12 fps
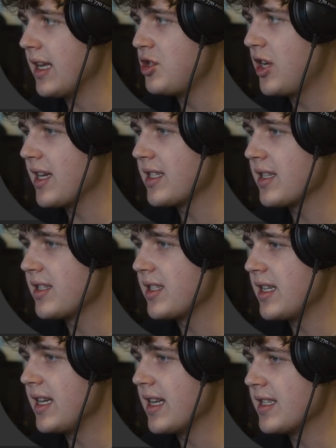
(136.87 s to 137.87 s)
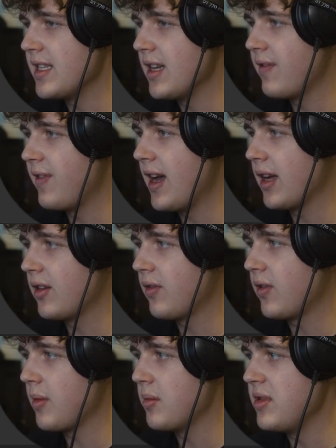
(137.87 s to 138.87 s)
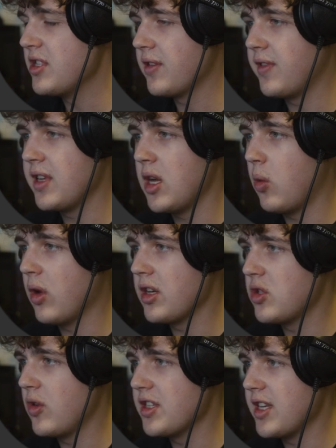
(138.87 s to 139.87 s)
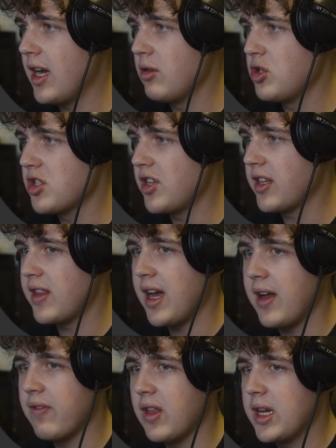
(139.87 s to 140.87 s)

As you guys can see, it's the effect from the music video where it twists out just like that.